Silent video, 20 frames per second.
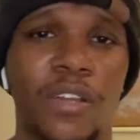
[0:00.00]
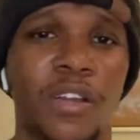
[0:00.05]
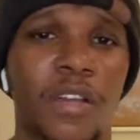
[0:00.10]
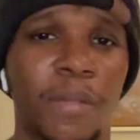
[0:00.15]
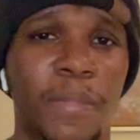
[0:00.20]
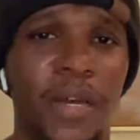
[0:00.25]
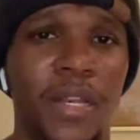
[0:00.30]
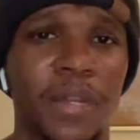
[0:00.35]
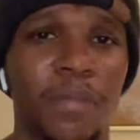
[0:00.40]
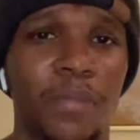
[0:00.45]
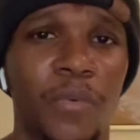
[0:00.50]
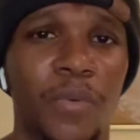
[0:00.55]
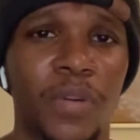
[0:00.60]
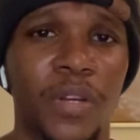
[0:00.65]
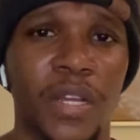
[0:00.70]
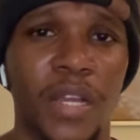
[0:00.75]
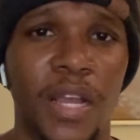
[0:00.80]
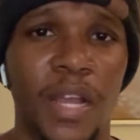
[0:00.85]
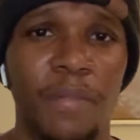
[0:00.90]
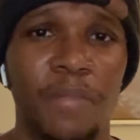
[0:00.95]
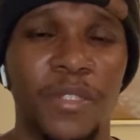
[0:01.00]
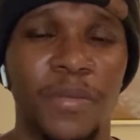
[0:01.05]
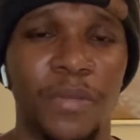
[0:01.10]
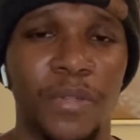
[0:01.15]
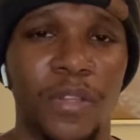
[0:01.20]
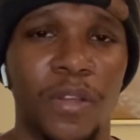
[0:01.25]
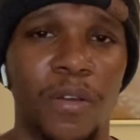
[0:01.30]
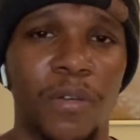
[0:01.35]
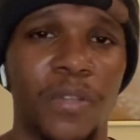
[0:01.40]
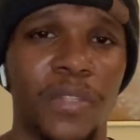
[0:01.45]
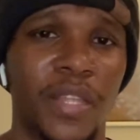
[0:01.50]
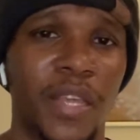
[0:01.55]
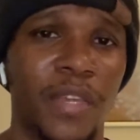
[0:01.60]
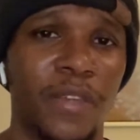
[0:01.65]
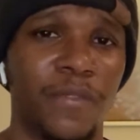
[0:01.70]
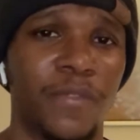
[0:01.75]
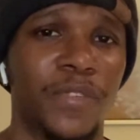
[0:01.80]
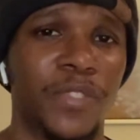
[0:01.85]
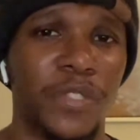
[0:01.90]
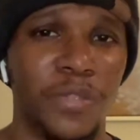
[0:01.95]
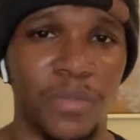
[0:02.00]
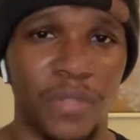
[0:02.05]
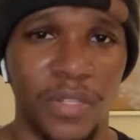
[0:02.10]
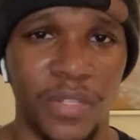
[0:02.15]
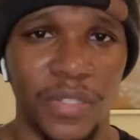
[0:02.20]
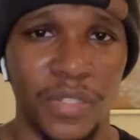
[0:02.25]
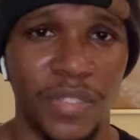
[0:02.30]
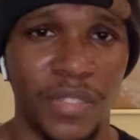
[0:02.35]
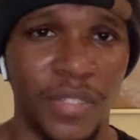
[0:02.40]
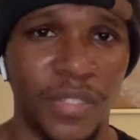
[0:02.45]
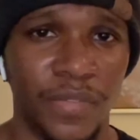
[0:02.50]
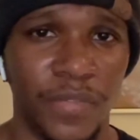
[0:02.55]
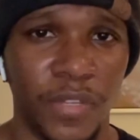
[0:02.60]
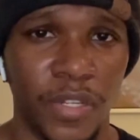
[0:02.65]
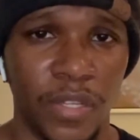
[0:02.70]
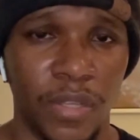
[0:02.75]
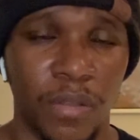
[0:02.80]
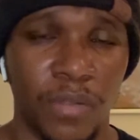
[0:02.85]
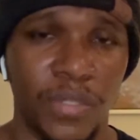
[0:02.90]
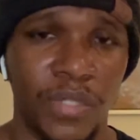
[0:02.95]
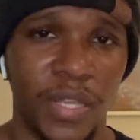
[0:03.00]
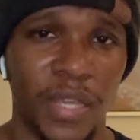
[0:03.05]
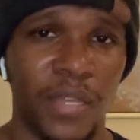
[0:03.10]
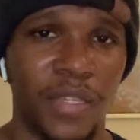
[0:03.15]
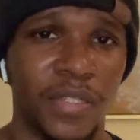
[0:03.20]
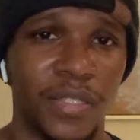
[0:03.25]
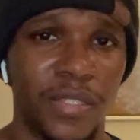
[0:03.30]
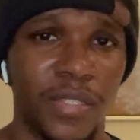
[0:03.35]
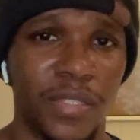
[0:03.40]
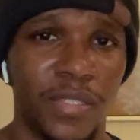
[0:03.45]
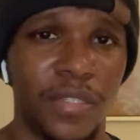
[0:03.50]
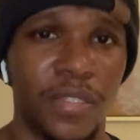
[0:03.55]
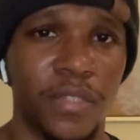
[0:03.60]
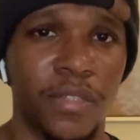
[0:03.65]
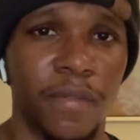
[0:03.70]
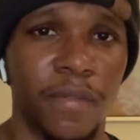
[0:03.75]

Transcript: about it more in the comments below, and thank you for tuning into this video. Stay consistent.